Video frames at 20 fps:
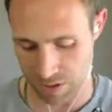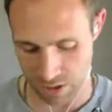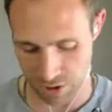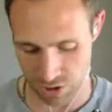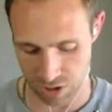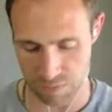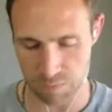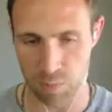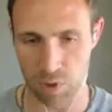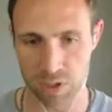He
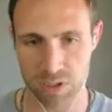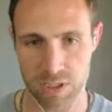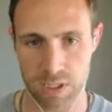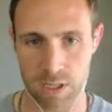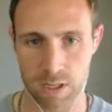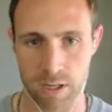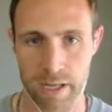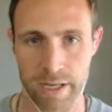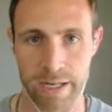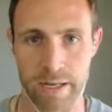just booked
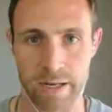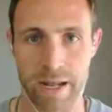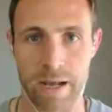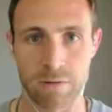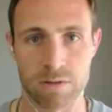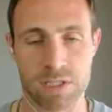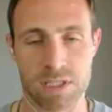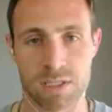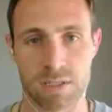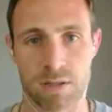uh, and
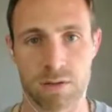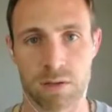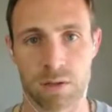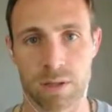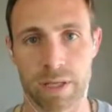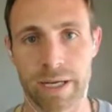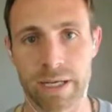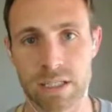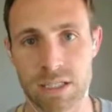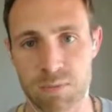announced the
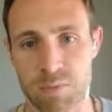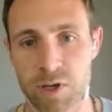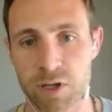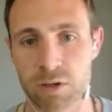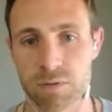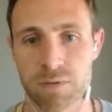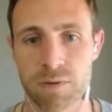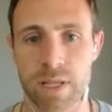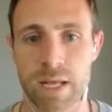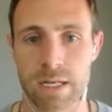latest
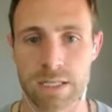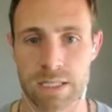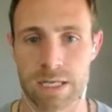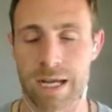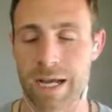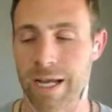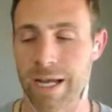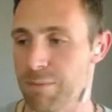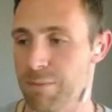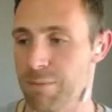speaker for that is a
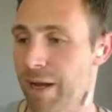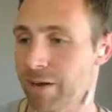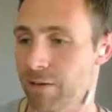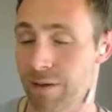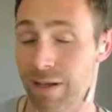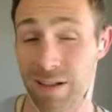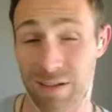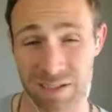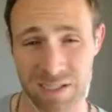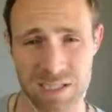guy named Michael
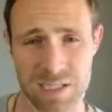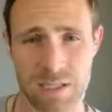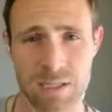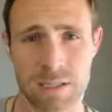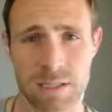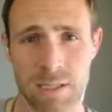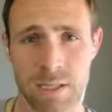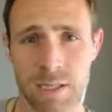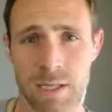Hellickson,